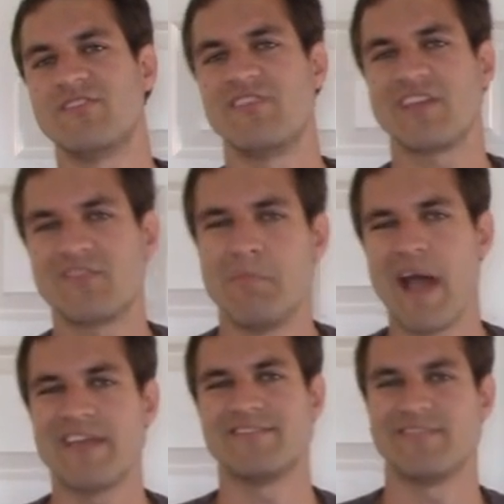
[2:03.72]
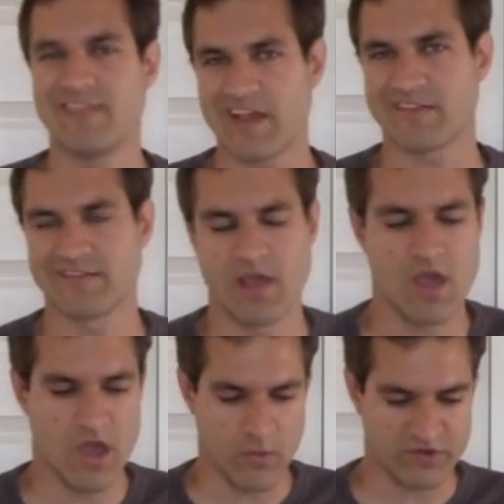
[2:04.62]
6x6,
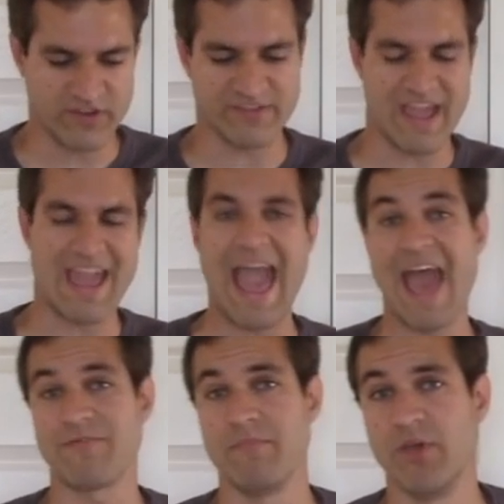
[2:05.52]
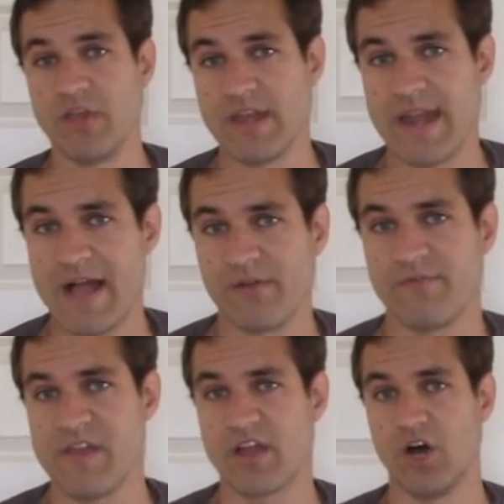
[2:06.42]
which is a
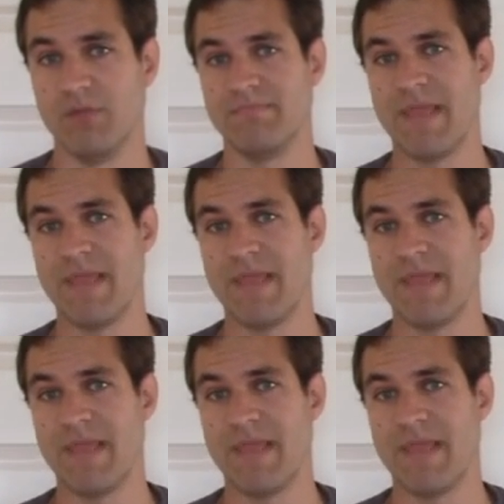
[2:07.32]
$500,000 vehicle.